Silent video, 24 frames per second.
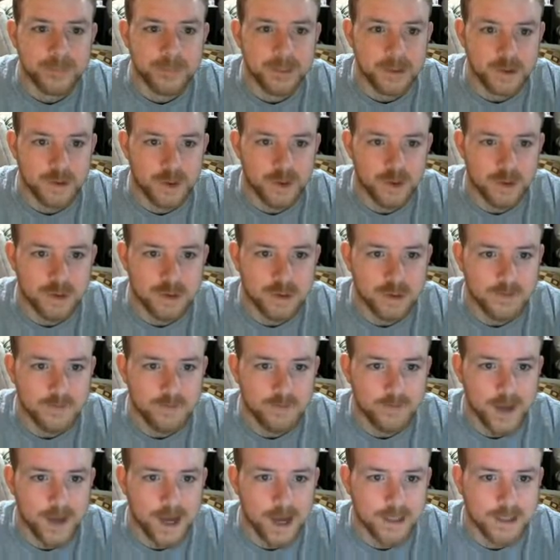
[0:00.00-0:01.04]
Due to the
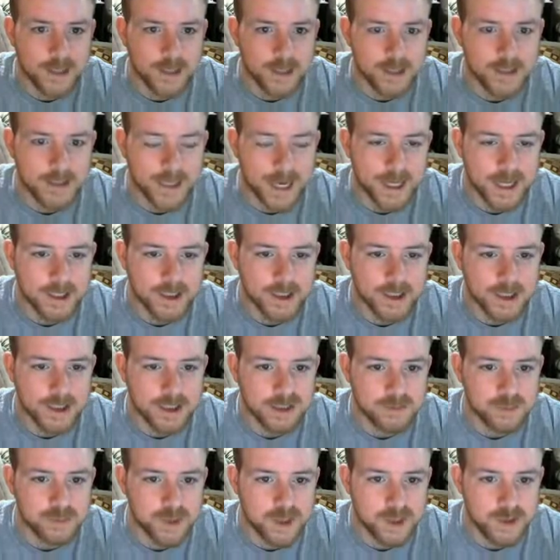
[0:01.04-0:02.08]
fact that it's actually a
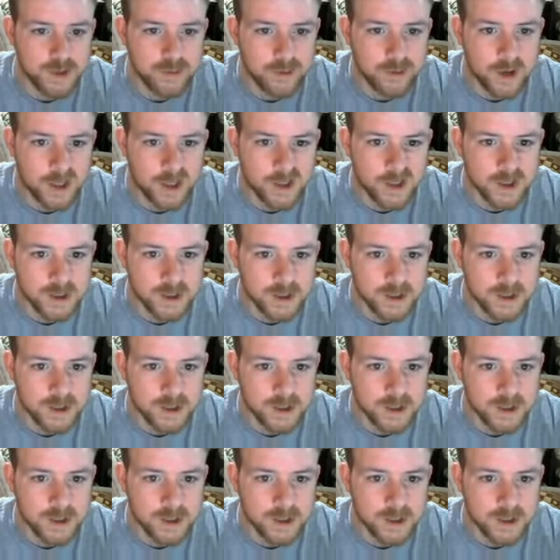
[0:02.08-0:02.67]
split garage.